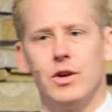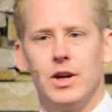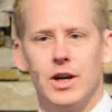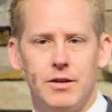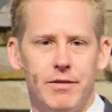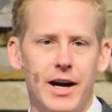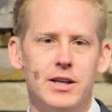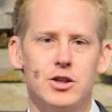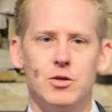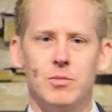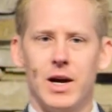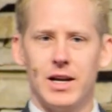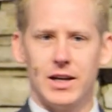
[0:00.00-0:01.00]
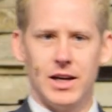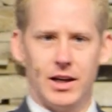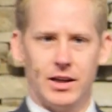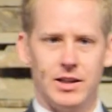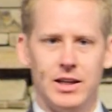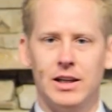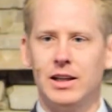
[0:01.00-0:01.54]
advice you might get
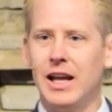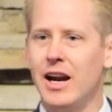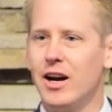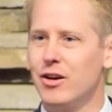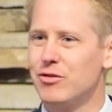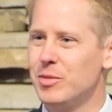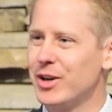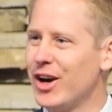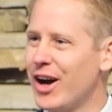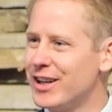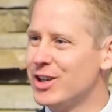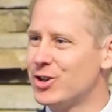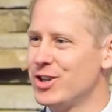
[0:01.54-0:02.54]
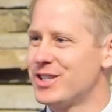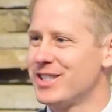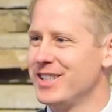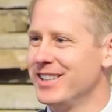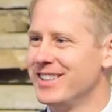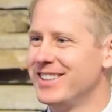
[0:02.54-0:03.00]
in a letter from a godly Christian,